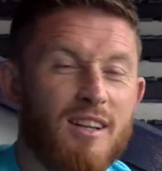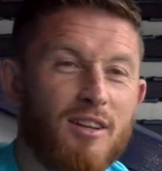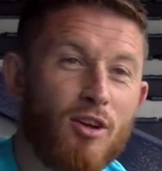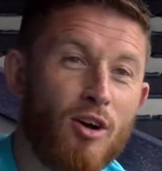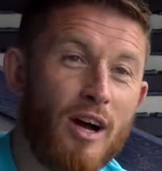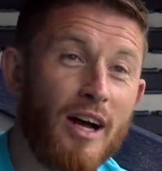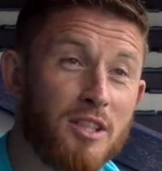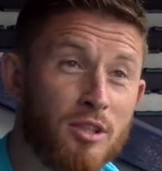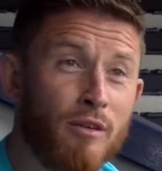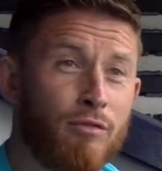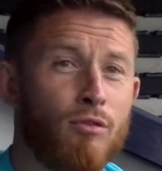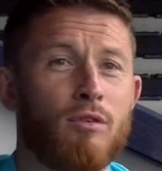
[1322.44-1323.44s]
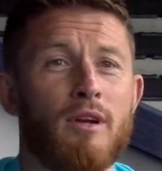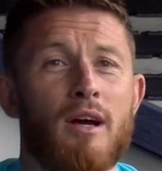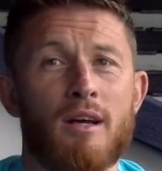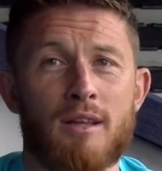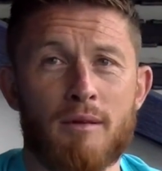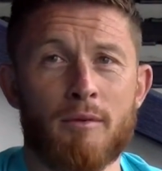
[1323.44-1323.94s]
No, I actually thought I
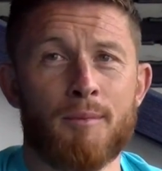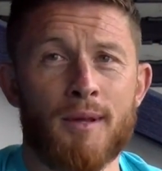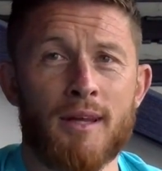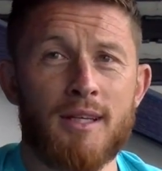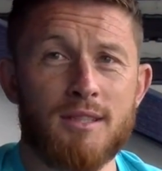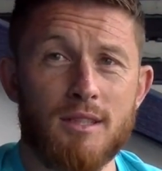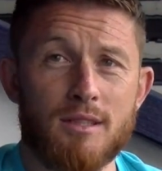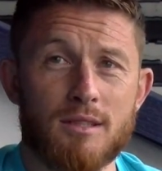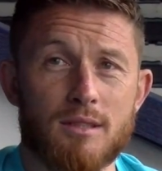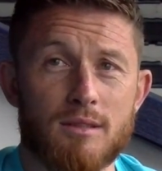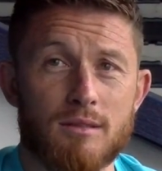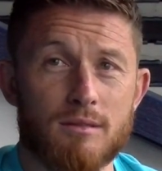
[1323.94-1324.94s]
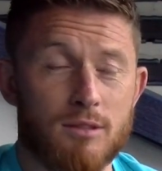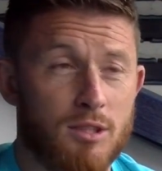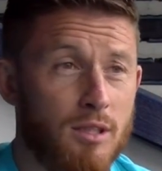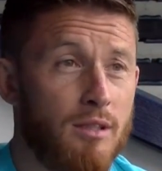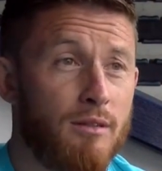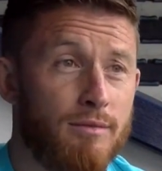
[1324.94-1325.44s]
hit it with my laces.
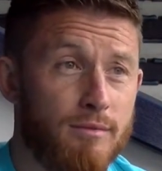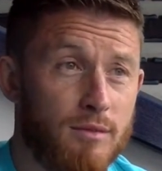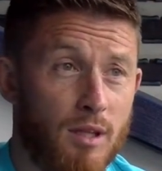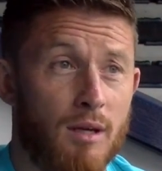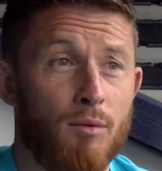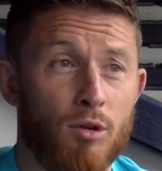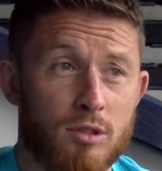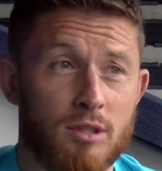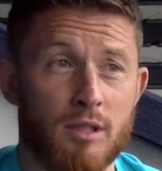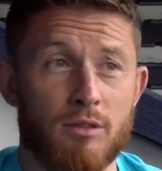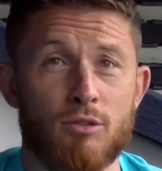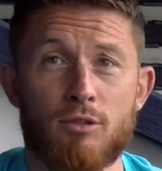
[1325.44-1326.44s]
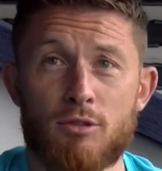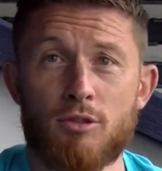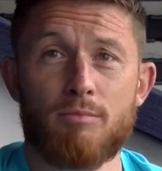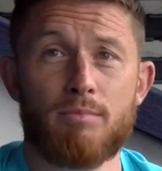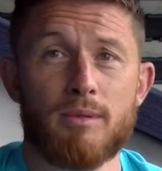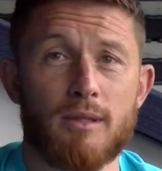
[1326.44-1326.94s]
See, till I watched it on
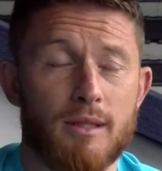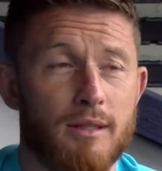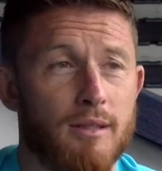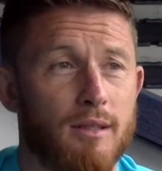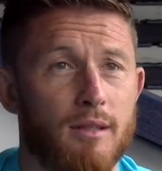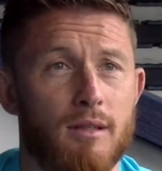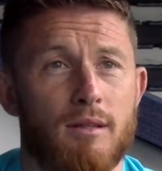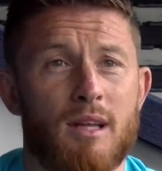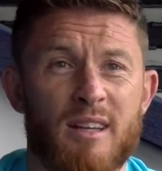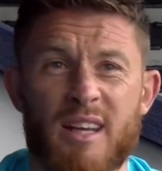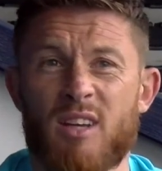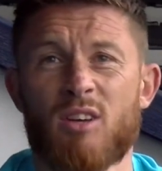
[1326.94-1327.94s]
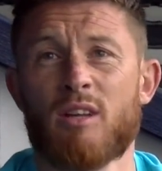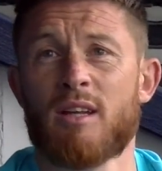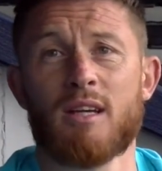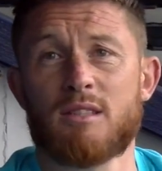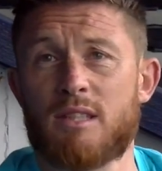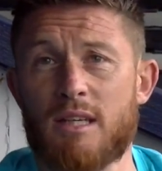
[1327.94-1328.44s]
YouTube that night or the
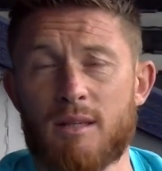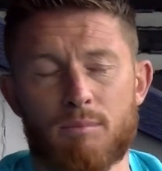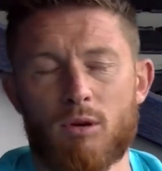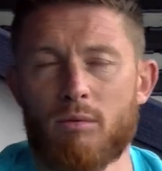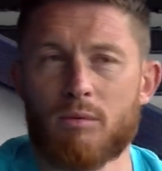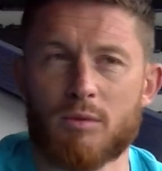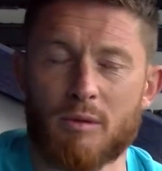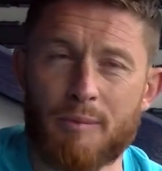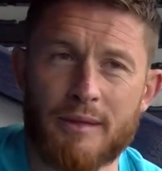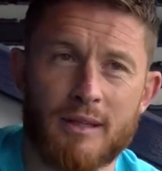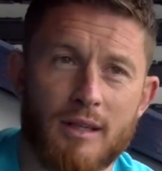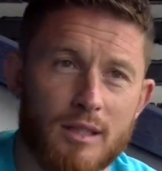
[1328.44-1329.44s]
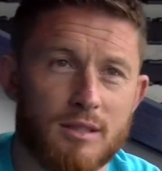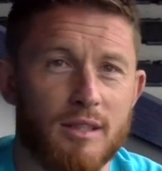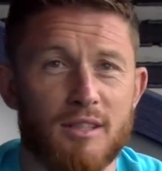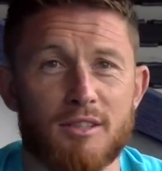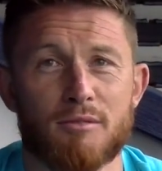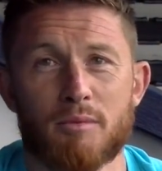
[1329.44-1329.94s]
next day. It probably would have been the next day
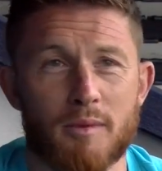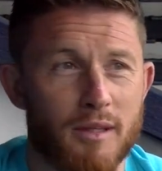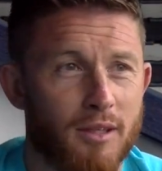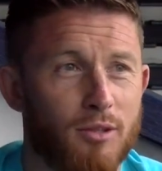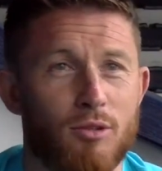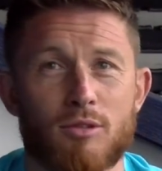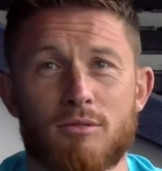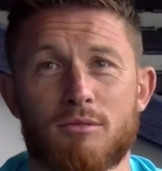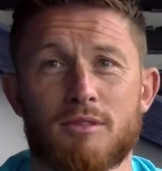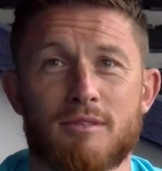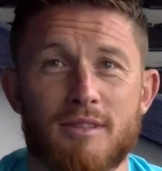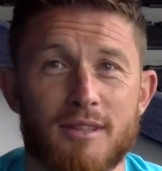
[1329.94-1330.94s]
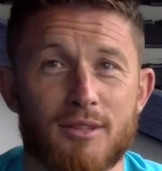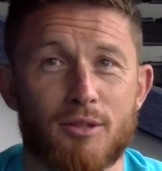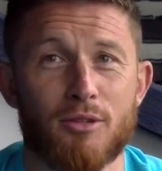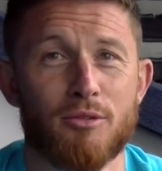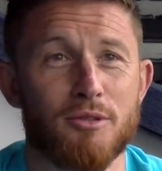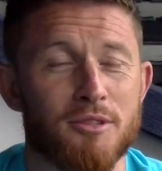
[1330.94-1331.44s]
because we were in the Connells to
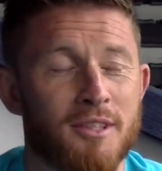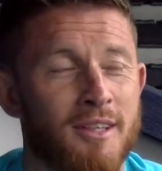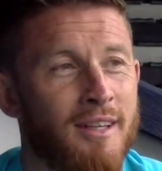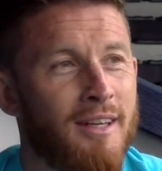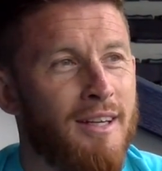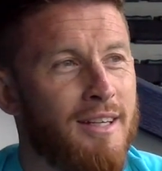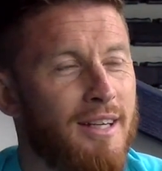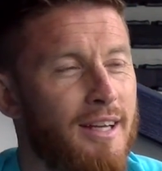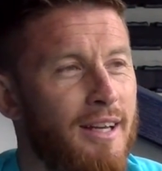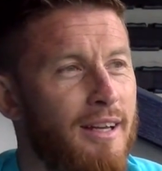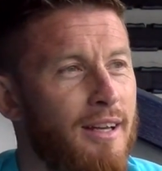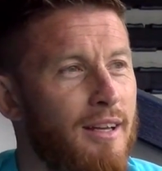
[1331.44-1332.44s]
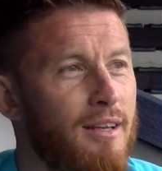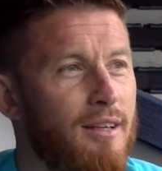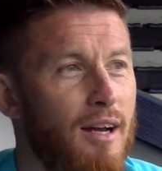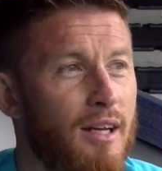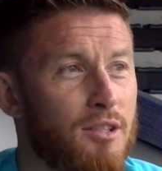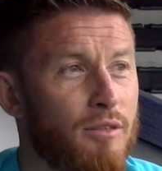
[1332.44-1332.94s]
Oils. I
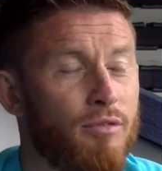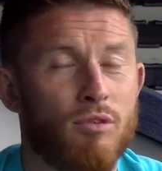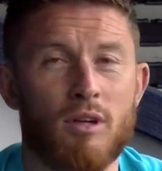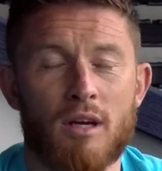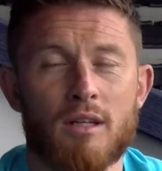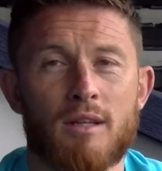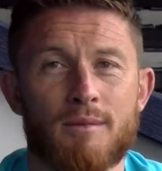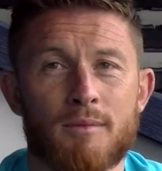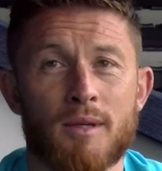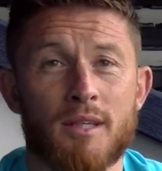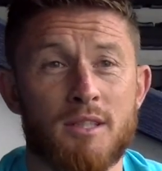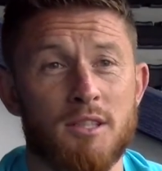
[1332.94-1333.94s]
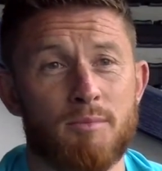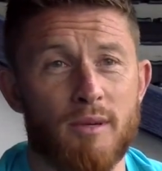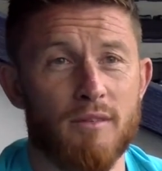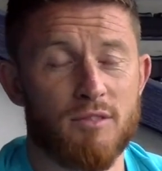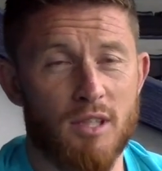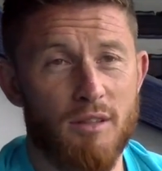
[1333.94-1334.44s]
actually thought I hit it with my laces, but
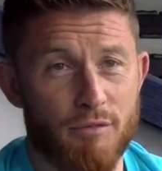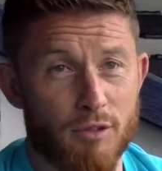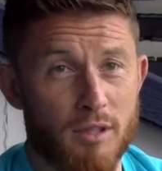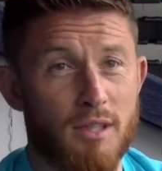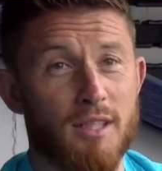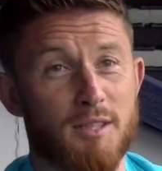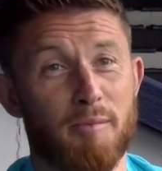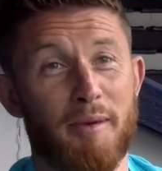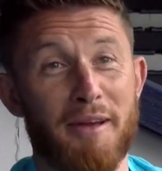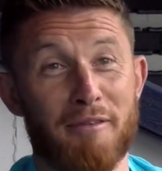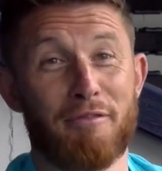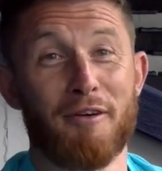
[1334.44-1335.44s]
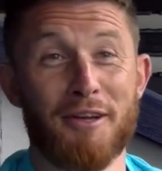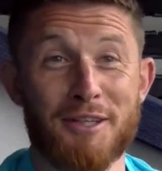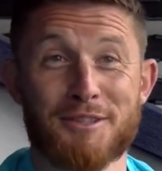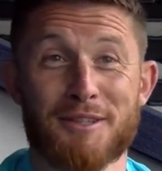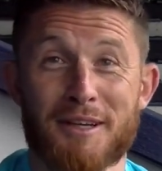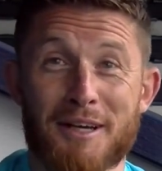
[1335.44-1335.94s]
I've side-footed it. It's a better
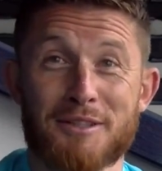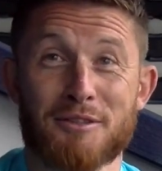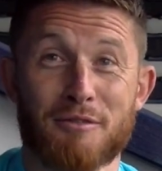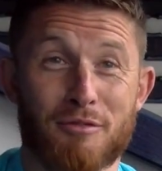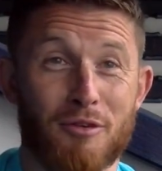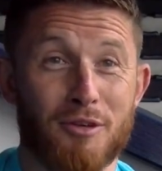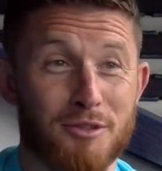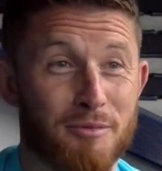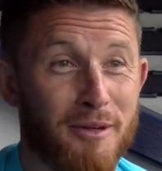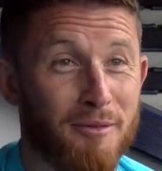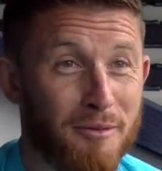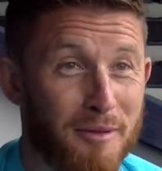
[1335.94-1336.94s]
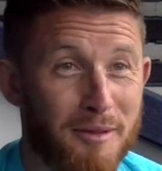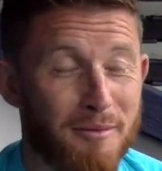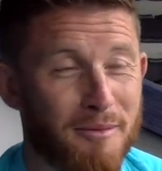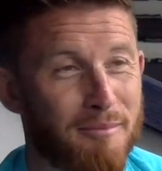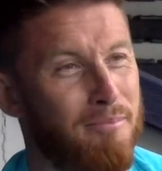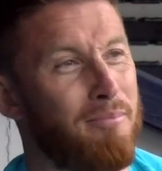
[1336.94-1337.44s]
finish than I actually thought as well. I'm quite
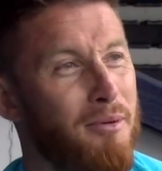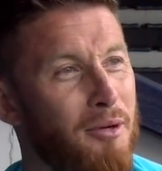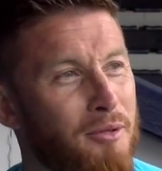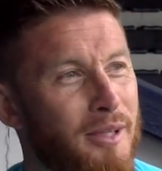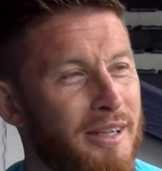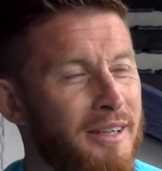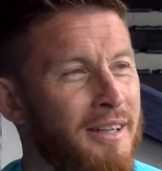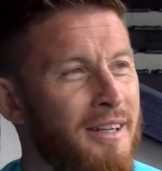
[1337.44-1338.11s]
proud of it.